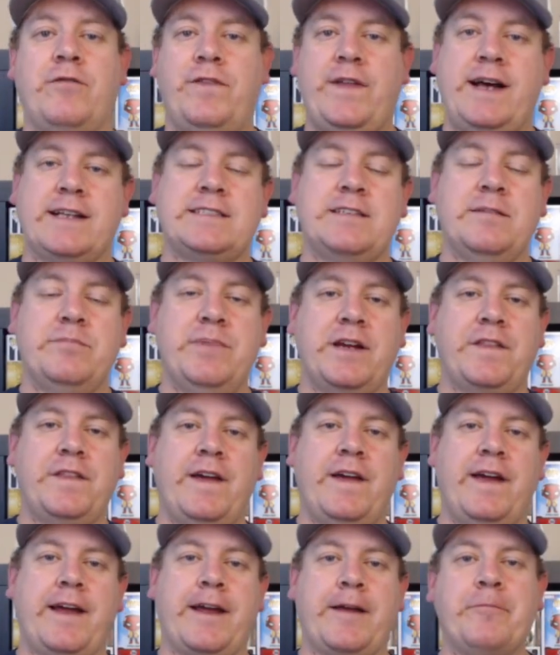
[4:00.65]
That's a big
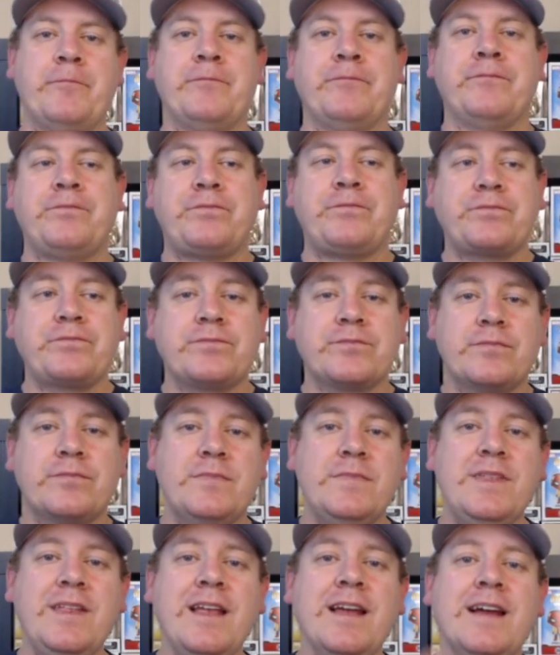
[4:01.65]
thing.
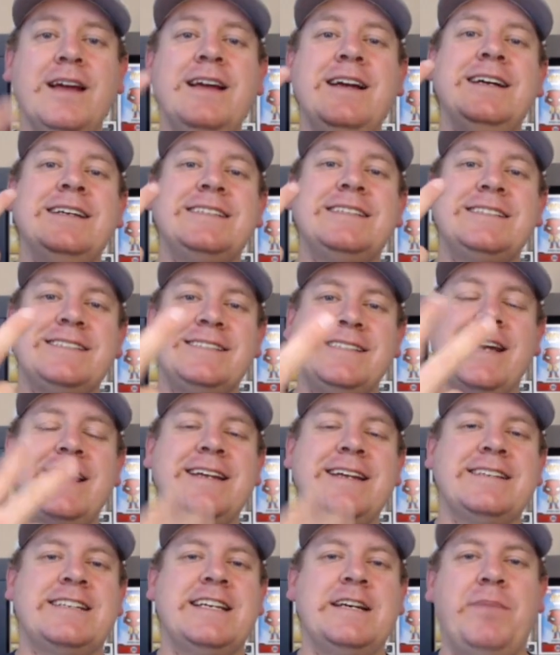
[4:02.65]

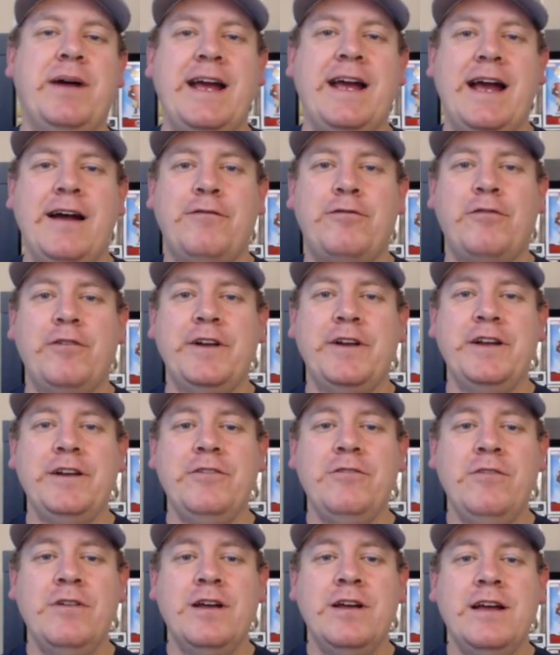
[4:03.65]
Second tip I have for
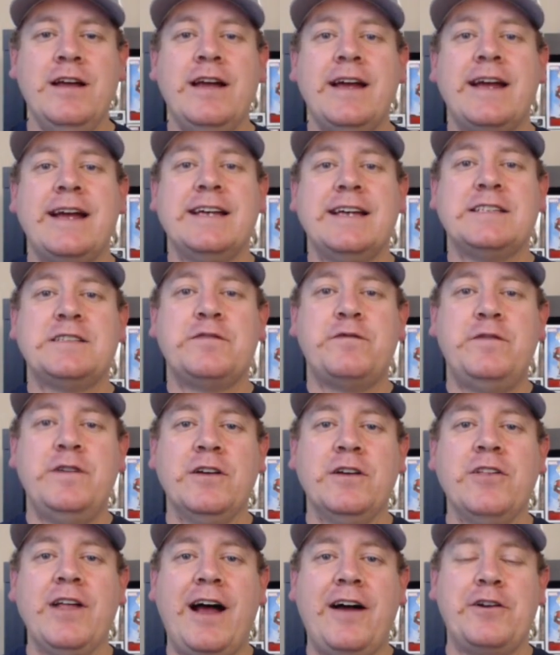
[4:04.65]
you is
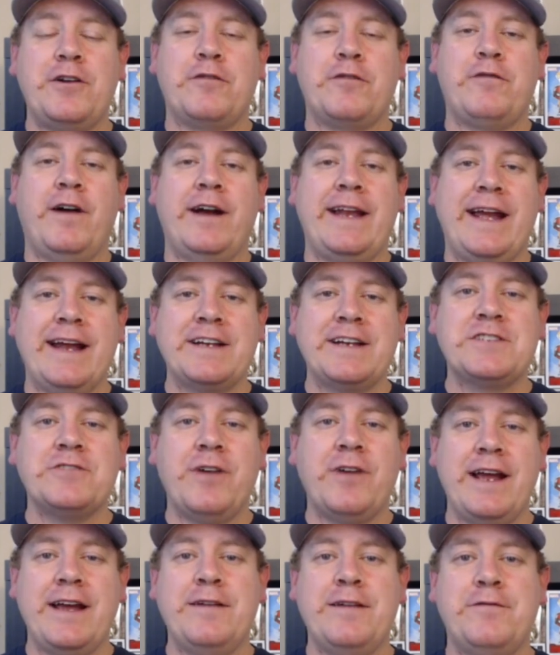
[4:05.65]
fill out your financial
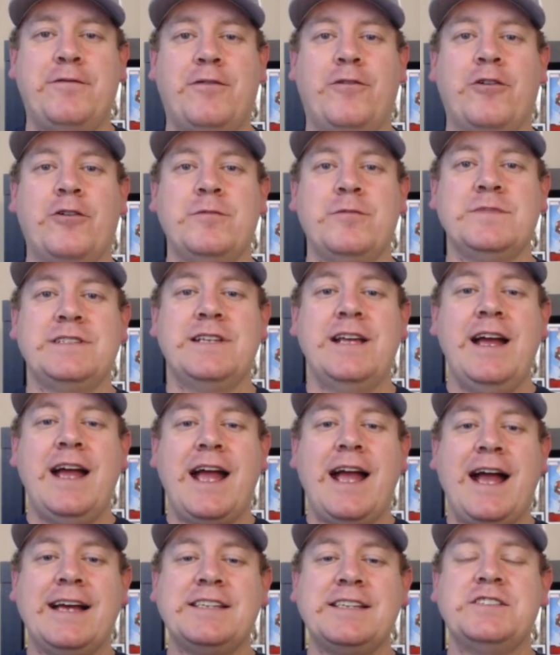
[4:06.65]
aid forms
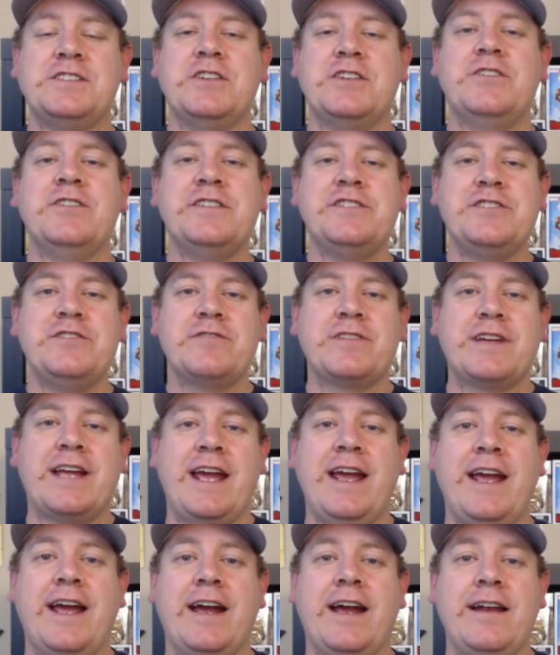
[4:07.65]
as soon as you
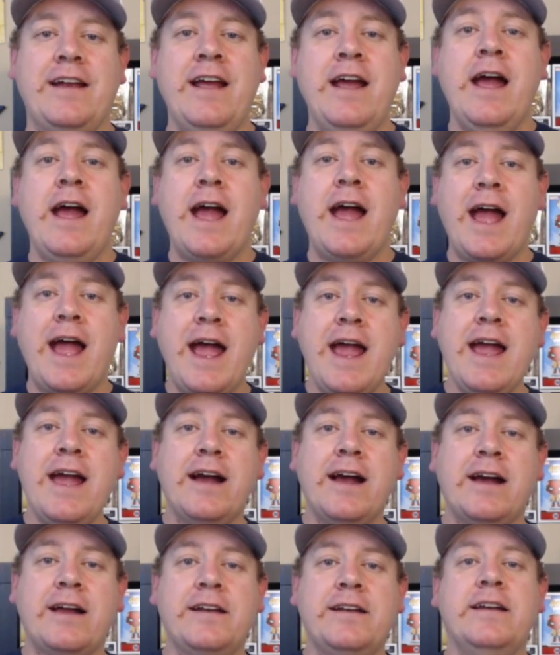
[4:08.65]
can
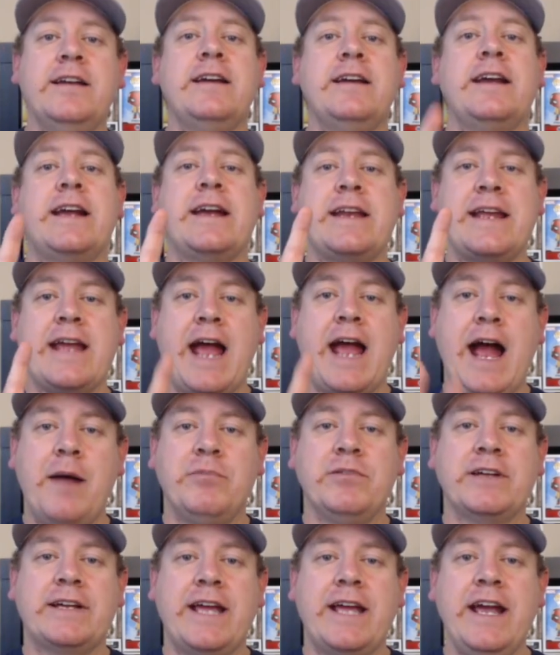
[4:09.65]
and any
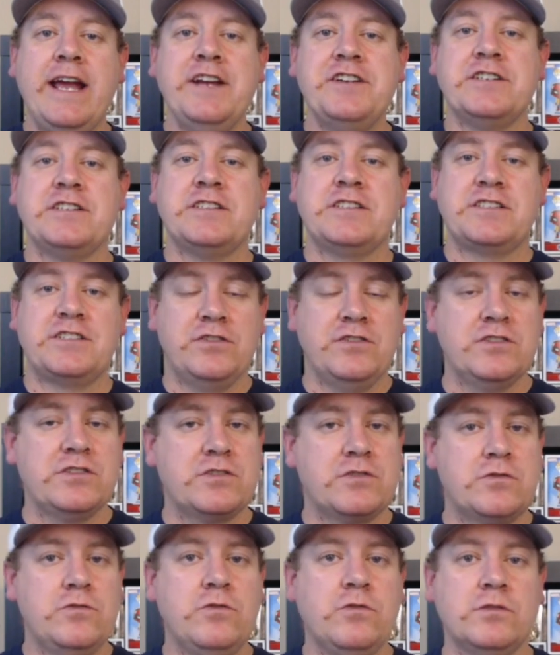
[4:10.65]
applications to the
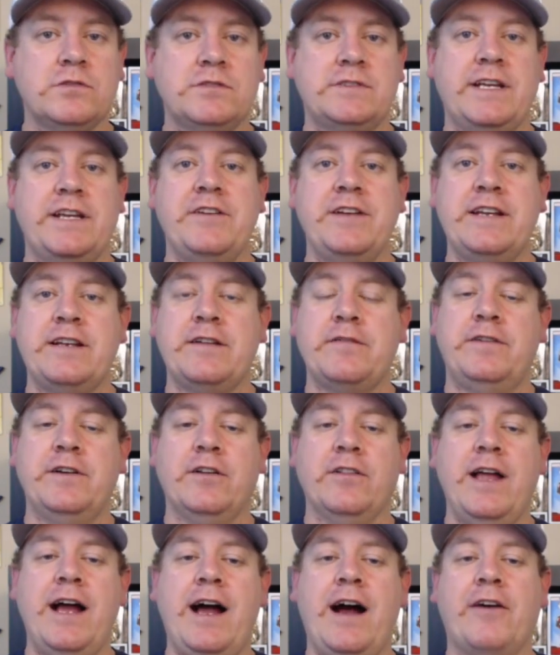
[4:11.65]
schools that you need to
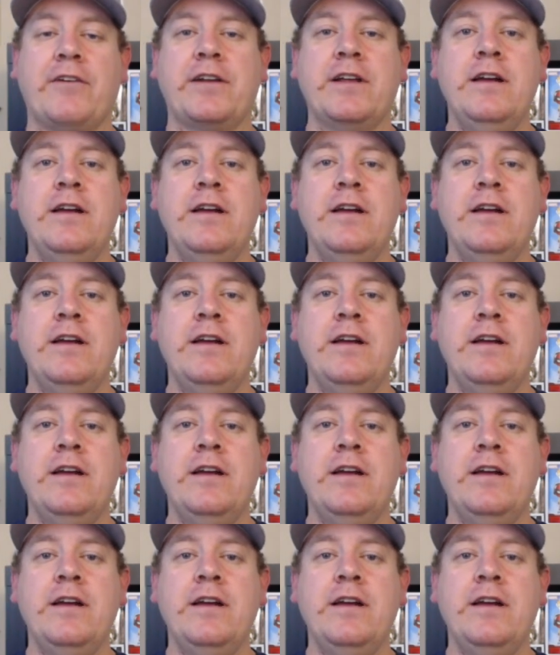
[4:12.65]
fill out.